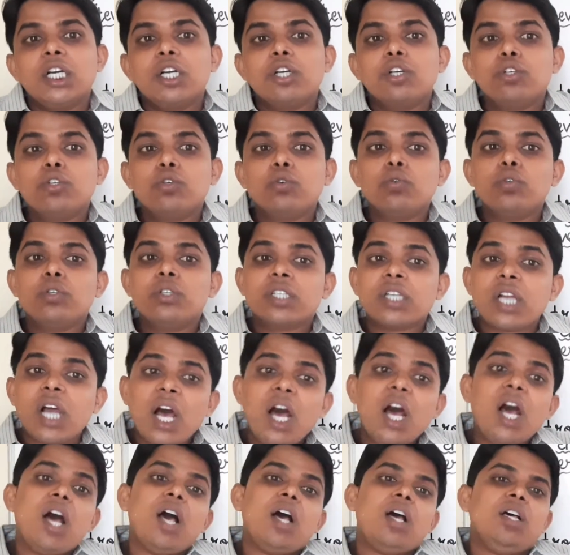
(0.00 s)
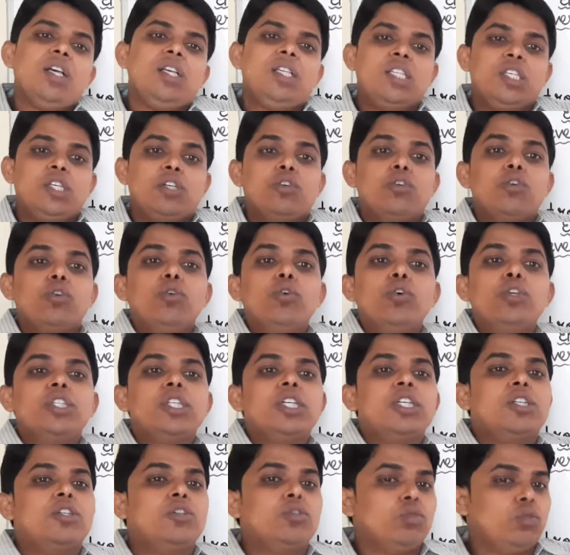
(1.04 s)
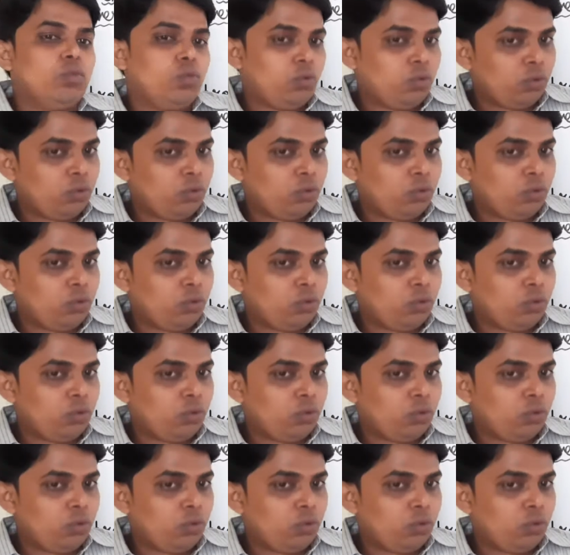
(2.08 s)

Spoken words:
to draw us closer to